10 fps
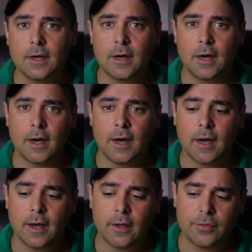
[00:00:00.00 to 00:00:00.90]

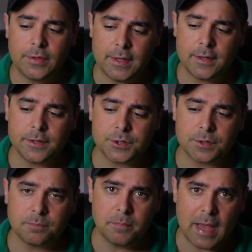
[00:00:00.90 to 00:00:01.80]
uh,
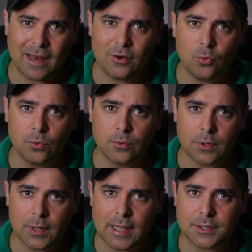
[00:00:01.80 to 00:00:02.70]
these manual
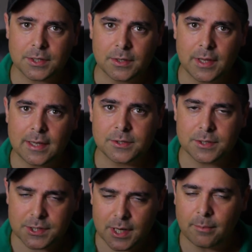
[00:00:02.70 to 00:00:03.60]
classic
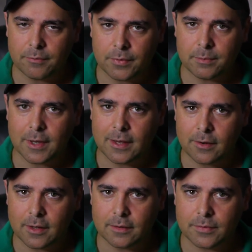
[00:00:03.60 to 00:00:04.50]
lenses, some of them, not
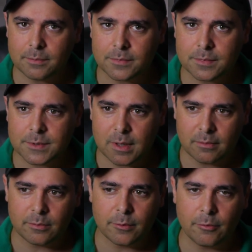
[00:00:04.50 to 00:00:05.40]
all of them, some
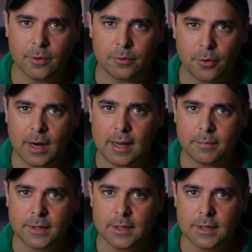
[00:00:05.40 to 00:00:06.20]
of them are real crap.